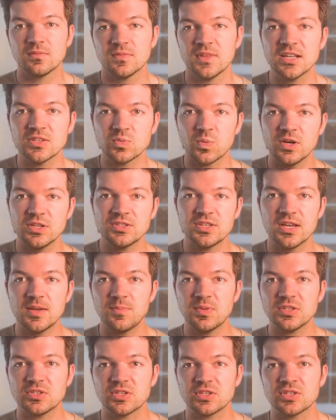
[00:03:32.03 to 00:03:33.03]
That's one tip
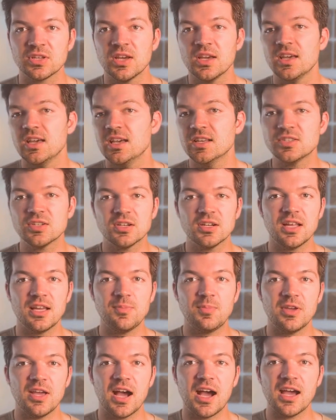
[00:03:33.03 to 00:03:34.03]
is just, is there an
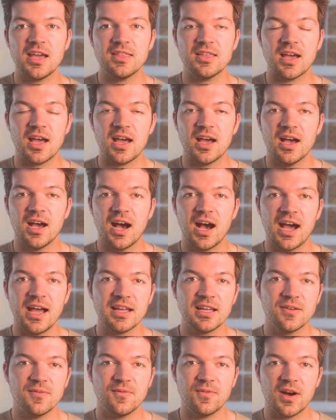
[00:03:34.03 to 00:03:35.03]
API that I
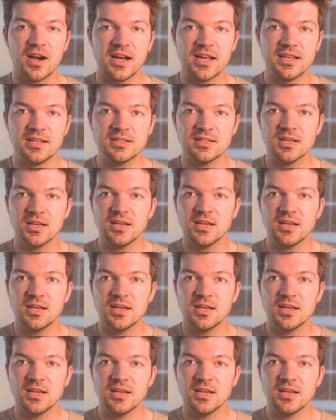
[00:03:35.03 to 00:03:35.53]
can find